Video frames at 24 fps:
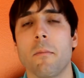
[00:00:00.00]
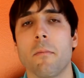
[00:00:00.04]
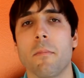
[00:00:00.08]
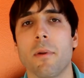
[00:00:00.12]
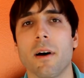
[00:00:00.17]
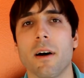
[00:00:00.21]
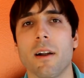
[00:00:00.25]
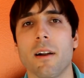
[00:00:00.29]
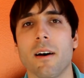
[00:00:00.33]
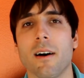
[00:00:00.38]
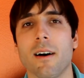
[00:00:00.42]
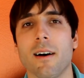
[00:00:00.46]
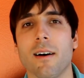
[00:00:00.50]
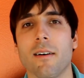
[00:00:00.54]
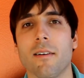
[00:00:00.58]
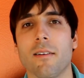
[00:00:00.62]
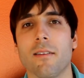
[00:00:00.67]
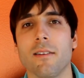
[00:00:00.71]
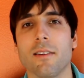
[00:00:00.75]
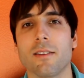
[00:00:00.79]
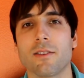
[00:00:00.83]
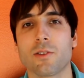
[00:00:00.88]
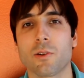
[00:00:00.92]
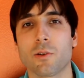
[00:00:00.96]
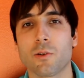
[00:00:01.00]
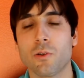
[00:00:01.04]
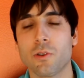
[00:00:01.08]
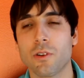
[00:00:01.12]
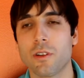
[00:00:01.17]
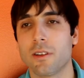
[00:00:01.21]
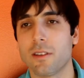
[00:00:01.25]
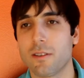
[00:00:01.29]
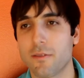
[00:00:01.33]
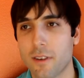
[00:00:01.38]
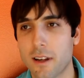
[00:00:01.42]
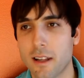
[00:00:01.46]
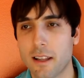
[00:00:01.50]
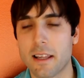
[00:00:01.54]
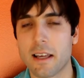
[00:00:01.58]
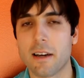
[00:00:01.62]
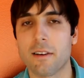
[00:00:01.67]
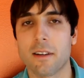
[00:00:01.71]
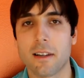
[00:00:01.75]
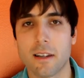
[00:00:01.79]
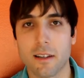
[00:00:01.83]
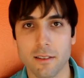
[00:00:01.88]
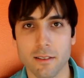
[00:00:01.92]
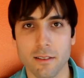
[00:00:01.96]
But it's so cool that they're finally
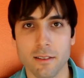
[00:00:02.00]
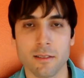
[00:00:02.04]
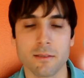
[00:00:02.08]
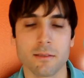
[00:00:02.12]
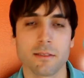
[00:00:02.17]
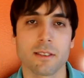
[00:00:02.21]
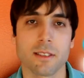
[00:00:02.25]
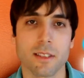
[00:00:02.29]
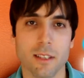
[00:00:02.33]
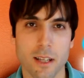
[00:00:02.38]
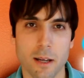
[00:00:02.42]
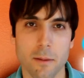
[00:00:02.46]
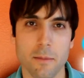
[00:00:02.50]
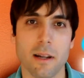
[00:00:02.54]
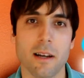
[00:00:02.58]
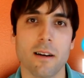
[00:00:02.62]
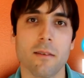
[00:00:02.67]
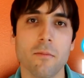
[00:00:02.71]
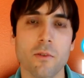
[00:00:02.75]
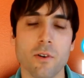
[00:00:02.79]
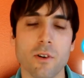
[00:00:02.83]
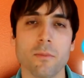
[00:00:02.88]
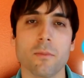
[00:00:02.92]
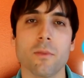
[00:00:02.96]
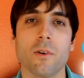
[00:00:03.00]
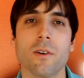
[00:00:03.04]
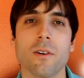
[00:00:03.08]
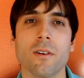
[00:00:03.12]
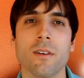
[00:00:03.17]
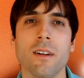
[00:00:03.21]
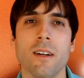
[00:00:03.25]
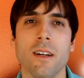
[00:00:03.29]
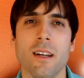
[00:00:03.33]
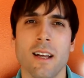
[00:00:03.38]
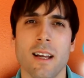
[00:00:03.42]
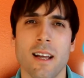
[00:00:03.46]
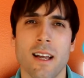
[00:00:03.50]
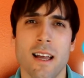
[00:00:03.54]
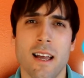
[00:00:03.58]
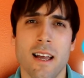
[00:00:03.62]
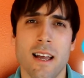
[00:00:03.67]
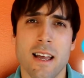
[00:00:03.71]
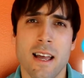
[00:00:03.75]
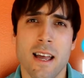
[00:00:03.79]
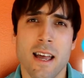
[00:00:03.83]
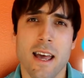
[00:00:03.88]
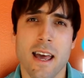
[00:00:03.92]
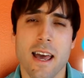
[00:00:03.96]
out now and it's coming out more and more.
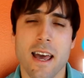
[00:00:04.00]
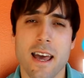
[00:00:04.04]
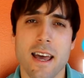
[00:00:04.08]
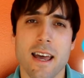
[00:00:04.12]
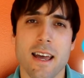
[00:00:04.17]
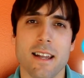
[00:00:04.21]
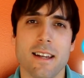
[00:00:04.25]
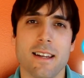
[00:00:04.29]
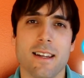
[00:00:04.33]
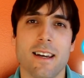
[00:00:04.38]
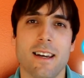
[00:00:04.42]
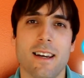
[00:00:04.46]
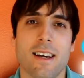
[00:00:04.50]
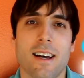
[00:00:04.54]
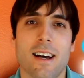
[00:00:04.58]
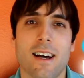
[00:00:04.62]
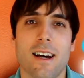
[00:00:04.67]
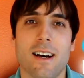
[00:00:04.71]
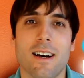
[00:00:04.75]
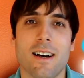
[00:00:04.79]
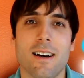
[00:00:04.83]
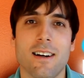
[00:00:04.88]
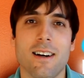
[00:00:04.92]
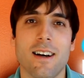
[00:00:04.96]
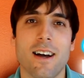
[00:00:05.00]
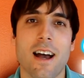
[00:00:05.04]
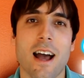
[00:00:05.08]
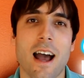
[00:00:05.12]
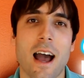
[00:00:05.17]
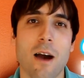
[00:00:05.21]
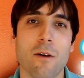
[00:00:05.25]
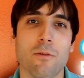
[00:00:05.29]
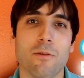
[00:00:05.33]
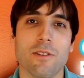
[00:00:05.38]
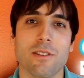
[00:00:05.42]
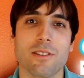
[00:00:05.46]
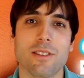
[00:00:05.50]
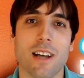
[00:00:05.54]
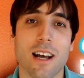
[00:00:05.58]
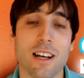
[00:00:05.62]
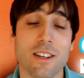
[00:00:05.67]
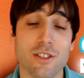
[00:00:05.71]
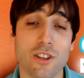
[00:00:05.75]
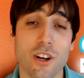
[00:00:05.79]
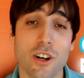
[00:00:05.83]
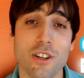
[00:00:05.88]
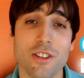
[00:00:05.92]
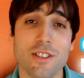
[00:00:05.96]
And I
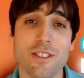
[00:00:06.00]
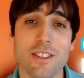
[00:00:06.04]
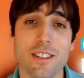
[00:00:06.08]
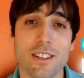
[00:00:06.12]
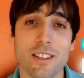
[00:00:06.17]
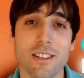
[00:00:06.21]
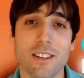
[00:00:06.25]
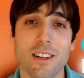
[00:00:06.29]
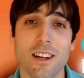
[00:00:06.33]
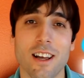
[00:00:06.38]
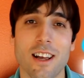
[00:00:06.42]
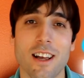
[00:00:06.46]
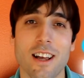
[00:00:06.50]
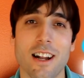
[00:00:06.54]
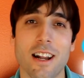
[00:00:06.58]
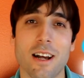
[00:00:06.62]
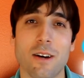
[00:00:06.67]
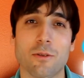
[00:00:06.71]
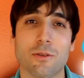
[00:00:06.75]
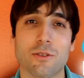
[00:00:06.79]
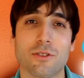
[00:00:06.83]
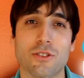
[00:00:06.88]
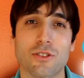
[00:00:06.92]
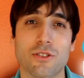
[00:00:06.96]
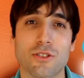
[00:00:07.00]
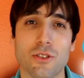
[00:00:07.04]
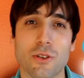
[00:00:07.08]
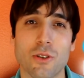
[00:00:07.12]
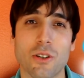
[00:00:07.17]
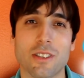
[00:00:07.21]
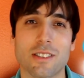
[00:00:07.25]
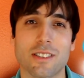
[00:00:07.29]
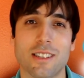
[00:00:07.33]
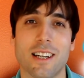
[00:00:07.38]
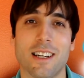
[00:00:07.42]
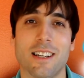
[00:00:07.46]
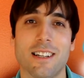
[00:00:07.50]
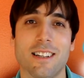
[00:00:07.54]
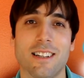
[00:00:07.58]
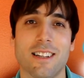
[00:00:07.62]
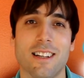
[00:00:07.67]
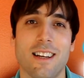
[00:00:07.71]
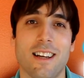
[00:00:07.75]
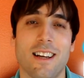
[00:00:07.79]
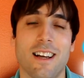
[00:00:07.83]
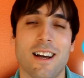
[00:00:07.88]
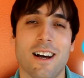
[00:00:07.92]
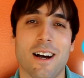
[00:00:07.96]
saw this deal and I was so excited.
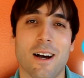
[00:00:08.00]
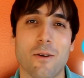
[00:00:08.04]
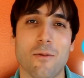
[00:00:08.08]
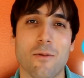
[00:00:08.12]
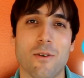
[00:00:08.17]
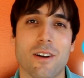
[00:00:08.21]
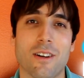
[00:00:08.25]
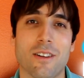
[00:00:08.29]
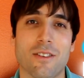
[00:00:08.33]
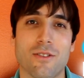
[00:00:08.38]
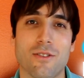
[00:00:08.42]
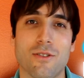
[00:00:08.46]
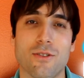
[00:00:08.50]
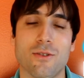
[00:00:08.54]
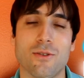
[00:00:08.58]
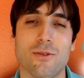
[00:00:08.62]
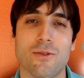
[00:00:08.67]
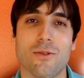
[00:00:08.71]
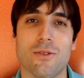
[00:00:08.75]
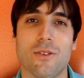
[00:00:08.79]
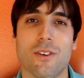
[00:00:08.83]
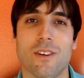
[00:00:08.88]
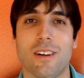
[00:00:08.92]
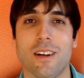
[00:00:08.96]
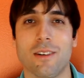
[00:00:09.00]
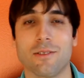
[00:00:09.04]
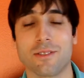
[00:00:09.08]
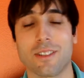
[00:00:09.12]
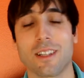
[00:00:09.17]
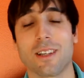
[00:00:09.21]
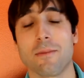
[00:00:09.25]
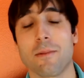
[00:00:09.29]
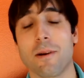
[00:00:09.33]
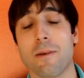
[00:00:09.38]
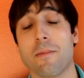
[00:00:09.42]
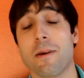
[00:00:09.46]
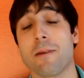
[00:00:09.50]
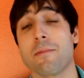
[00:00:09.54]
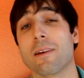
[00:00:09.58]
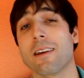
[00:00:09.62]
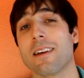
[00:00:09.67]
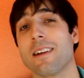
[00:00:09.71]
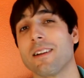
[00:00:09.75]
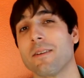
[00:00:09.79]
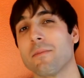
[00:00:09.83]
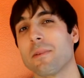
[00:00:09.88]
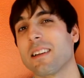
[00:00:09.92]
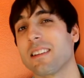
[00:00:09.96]
I was thinking about maybe
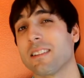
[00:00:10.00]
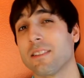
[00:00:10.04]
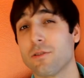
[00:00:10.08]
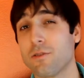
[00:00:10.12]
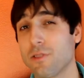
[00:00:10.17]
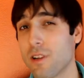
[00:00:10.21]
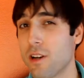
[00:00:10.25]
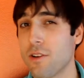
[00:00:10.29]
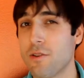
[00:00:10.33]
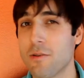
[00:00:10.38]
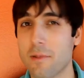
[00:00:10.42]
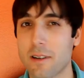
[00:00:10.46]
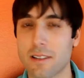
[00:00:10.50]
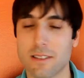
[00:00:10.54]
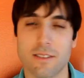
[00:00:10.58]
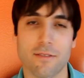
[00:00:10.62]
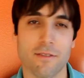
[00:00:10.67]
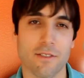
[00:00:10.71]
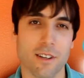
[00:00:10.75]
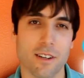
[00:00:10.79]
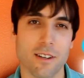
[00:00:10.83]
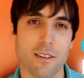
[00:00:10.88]
getting it because it was $100.